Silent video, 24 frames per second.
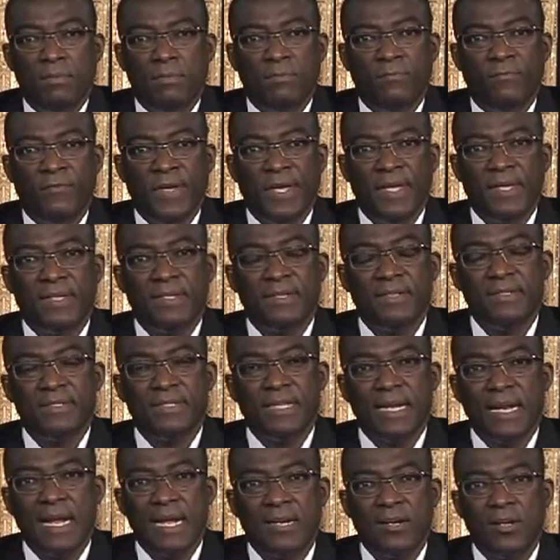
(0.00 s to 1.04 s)
vehicles
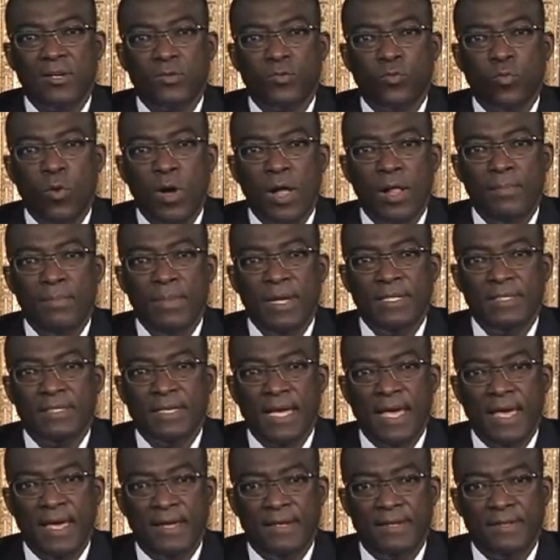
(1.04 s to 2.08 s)
that are not well
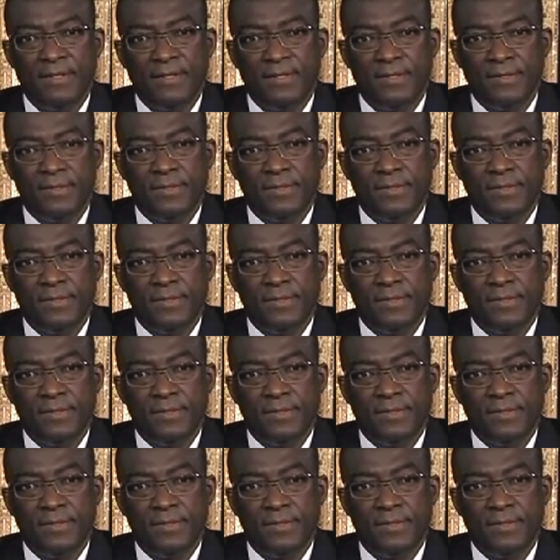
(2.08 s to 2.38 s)
maintained,